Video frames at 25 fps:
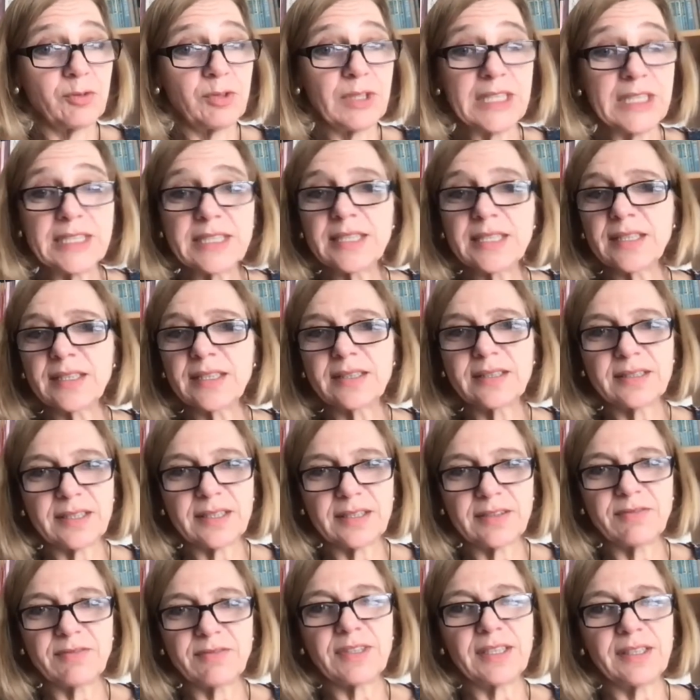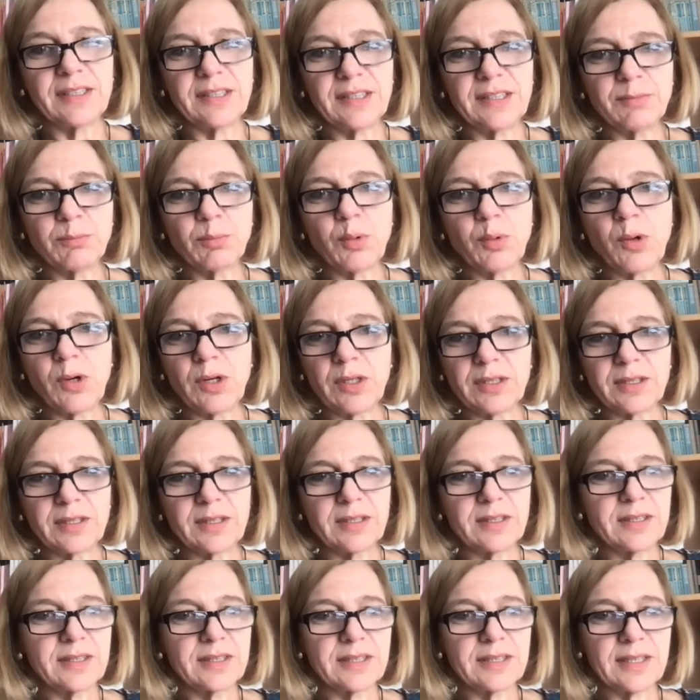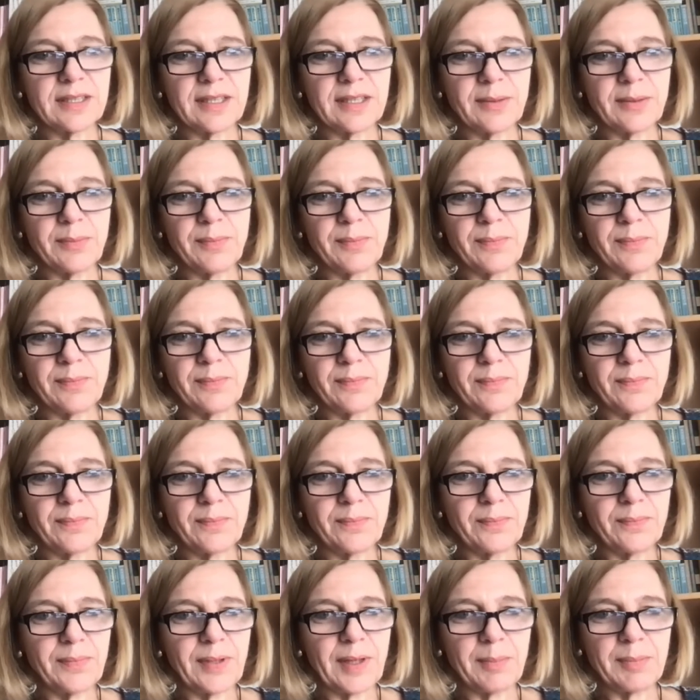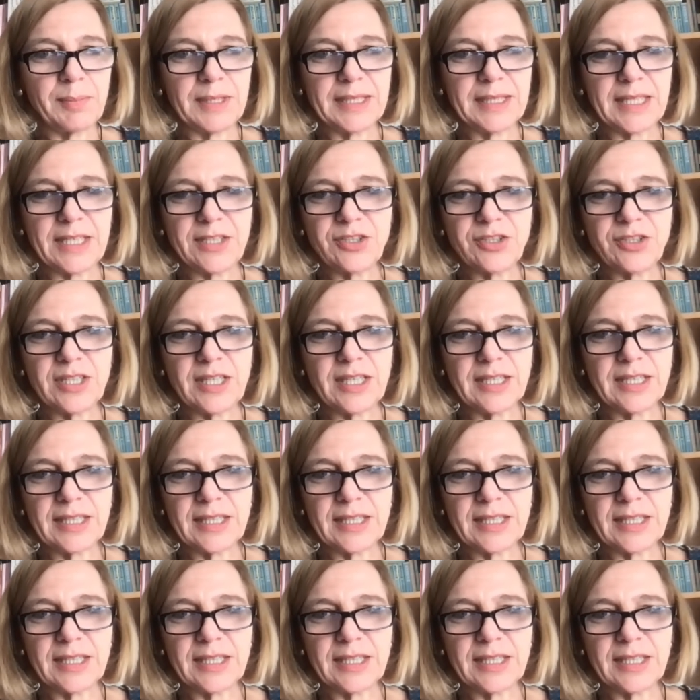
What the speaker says: recent and very important publication.